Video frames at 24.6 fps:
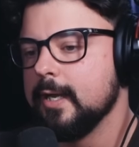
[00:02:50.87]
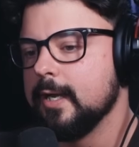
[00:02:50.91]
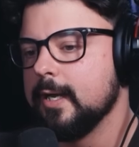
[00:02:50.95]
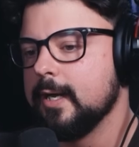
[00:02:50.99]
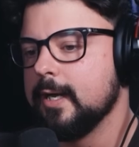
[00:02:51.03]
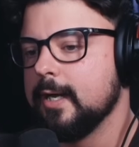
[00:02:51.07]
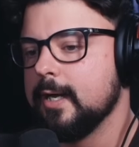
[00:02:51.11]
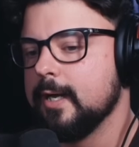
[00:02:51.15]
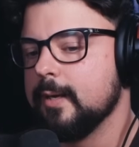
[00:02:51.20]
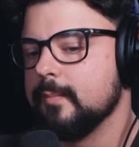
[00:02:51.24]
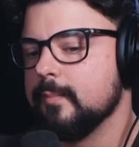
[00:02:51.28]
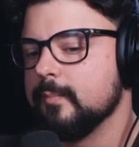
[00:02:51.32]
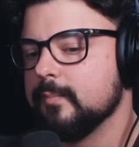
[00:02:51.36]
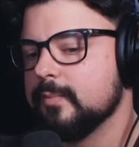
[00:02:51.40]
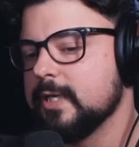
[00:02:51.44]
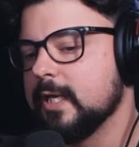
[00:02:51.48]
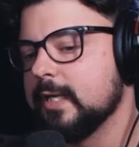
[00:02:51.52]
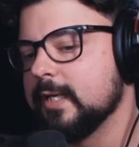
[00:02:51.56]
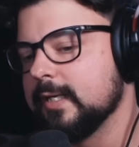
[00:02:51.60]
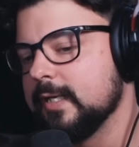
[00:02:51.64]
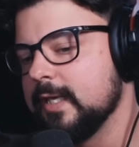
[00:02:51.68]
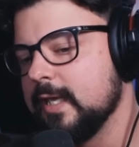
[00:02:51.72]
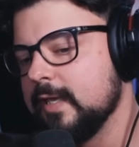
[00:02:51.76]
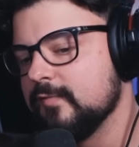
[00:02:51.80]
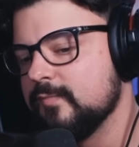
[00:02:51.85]
Kind
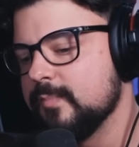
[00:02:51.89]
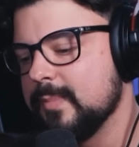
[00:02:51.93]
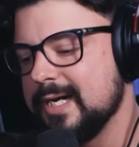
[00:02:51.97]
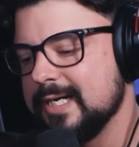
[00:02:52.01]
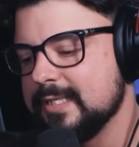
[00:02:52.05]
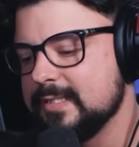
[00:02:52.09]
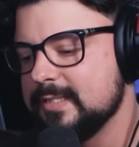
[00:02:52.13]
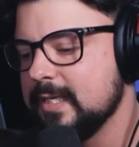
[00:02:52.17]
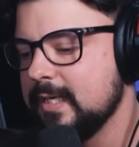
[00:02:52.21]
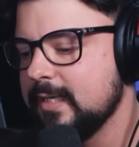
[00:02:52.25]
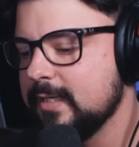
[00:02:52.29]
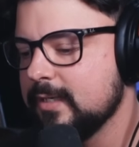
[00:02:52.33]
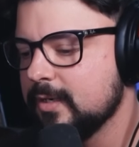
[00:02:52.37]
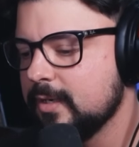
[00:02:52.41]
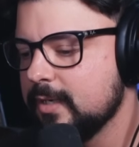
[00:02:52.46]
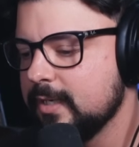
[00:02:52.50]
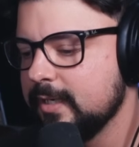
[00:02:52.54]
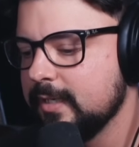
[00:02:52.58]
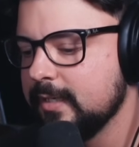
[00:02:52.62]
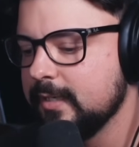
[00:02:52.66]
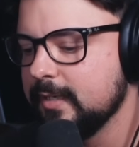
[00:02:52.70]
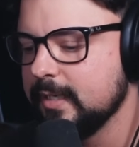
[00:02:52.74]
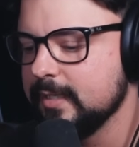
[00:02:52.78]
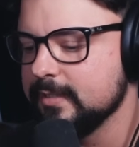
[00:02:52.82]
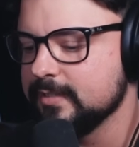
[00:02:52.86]
of gave my take on
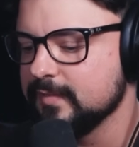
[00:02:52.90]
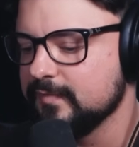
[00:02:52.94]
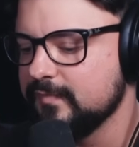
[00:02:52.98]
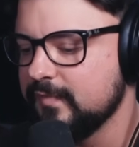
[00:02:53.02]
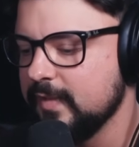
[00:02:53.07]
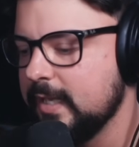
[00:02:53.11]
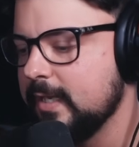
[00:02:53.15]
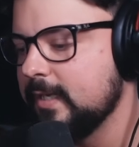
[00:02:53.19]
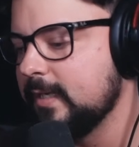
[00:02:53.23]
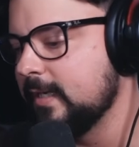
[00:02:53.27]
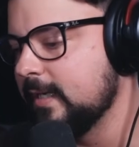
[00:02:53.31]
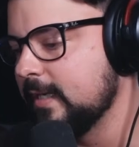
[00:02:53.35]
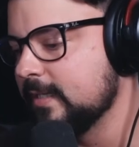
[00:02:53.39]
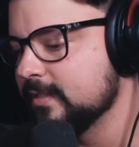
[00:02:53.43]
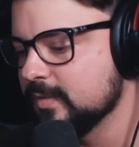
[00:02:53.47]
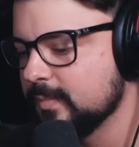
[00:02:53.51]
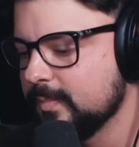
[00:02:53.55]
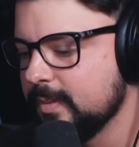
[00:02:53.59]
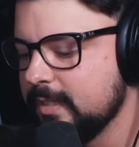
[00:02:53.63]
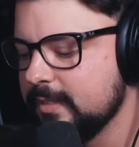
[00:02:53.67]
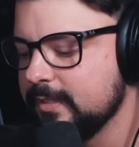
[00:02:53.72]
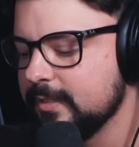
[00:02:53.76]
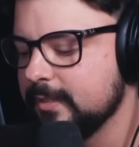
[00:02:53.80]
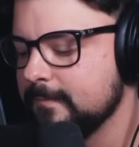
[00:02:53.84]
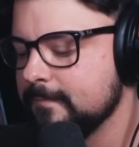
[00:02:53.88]
it as a fan and as a
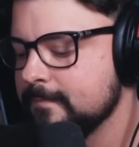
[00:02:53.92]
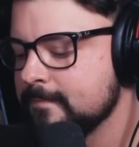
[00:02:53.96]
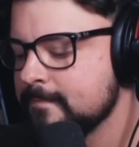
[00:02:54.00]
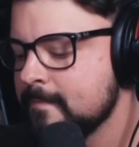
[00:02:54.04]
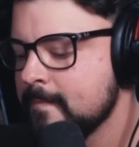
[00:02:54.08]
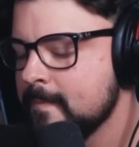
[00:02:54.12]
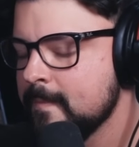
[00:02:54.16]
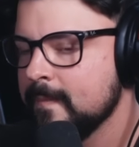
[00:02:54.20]
pundit.